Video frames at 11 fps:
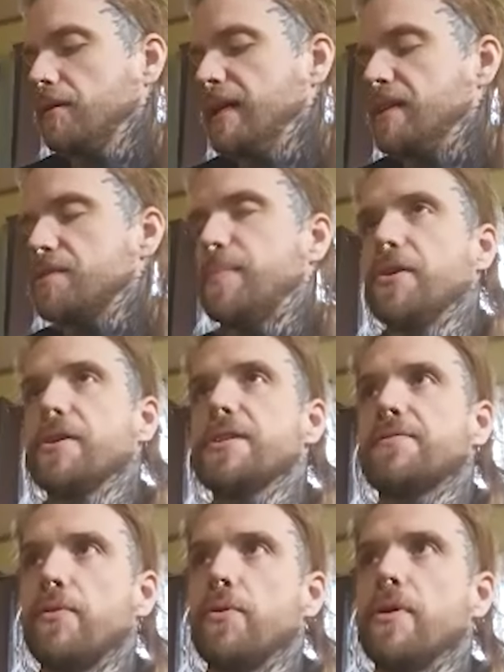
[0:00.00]
in its
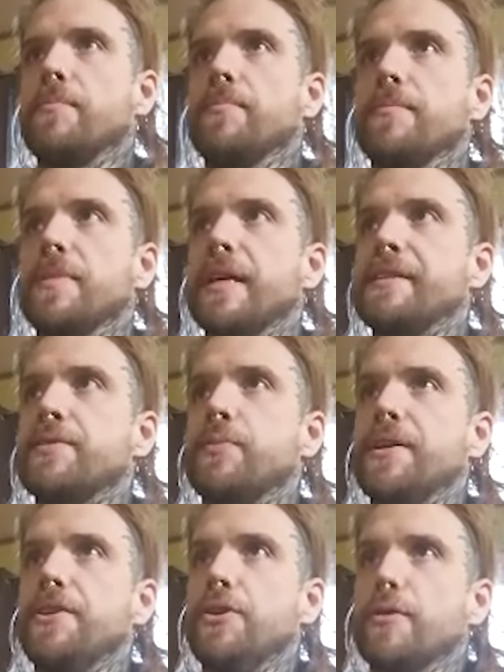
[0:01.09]
purest form, it's
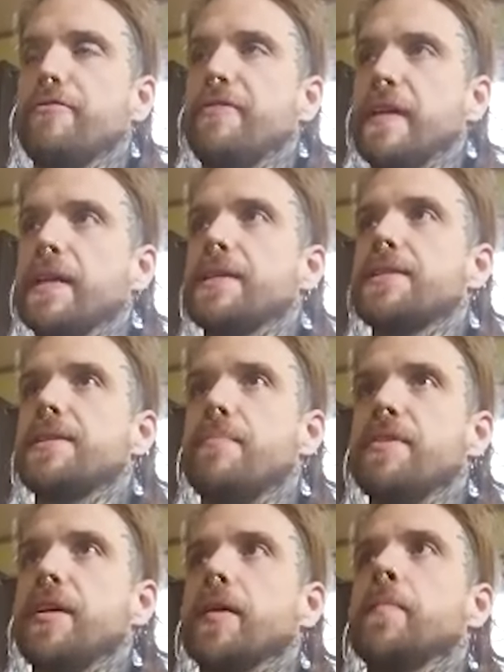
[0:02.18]
when you're feeling
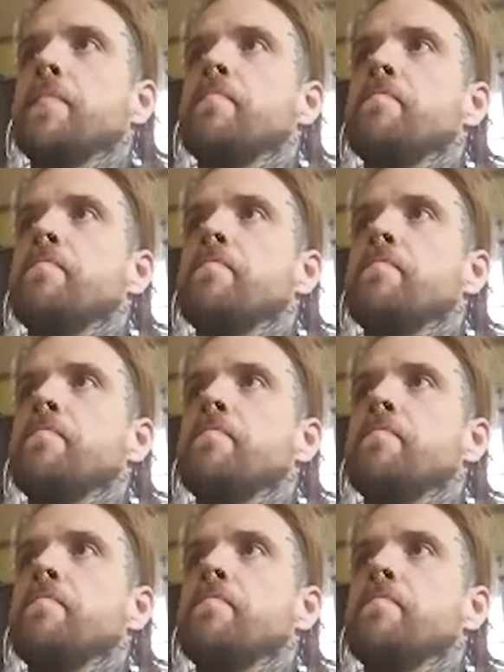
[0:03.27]
something